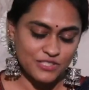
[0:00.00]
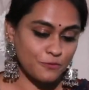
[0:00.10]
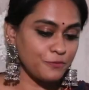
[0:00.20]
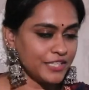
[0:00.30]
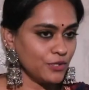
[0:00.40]
So
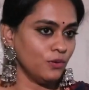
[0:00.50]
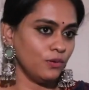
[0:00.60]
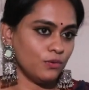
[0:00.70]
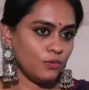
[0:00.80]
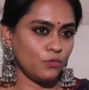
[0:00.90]
for you,
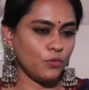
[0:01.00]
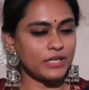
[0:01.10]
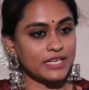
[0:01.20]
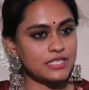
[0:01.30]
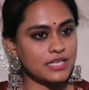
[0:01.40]

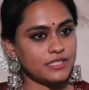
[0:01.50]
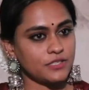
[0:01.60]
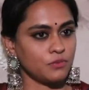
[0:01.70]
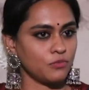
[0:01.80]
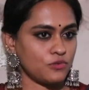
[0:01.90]
what
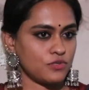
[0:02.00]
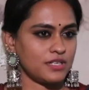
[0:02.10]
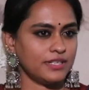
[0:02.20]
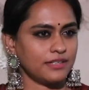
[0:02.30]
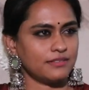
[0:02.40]
excited you
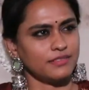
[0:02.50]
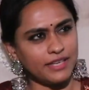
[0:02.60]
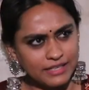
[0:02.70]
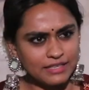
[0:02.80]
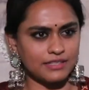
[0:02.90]
most? Ante
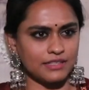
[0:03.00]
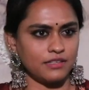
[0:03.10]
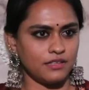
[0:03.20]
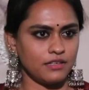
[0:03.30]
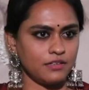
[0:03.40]
anything,
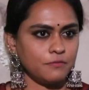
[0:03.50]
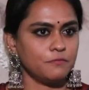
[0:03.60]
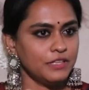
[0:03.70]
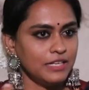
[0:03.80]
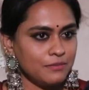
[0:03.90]
and
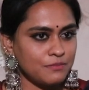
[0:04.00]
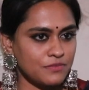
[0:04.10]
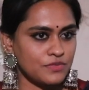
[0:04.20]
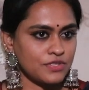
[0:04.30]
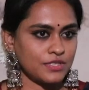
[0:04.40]

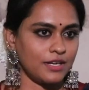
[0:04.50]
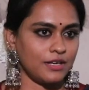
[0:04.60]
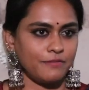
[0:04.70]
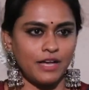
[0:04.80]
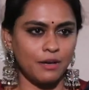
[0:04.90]
films,
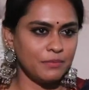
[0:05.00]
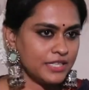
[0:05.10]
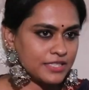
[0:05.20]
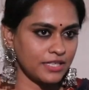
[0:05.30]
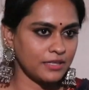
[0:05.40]
yeah,
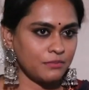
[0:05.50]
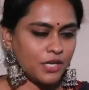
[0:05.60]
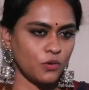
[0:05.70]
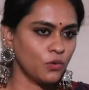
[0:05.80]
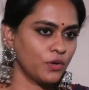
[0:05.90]
family time,
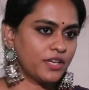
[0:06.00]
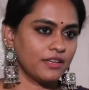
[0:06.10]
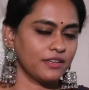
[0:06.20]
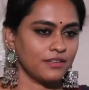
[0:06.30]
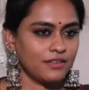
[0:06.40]
or cooking.